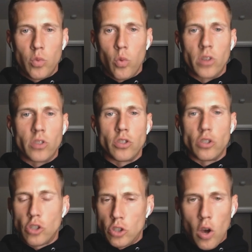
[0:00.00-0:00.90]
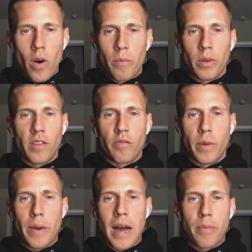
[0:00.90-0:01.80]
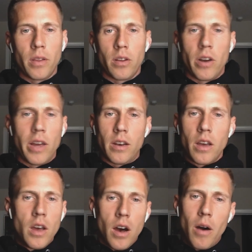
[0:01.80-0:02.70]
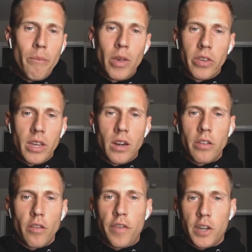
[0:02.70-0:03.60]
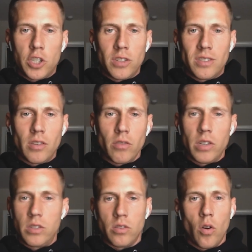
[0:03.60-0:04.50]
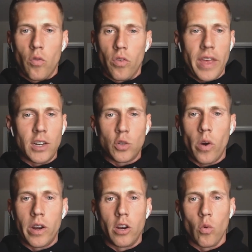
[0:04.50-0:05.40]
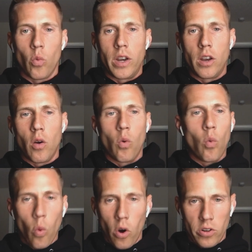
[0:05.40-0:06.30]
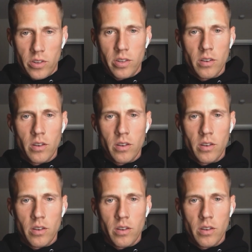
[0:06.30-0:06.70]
was so unbelievably popular and a million other fiction series over that 20-year window weren't.